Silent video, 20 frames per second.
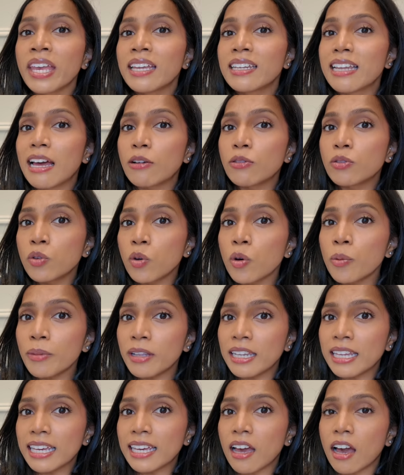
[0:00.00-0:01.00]
Now
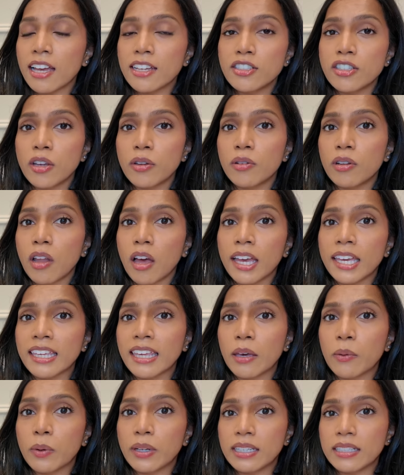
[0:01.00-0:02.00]
normally I don't like
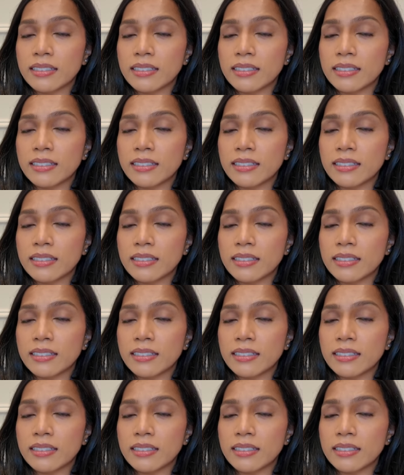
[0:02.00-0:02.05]
it when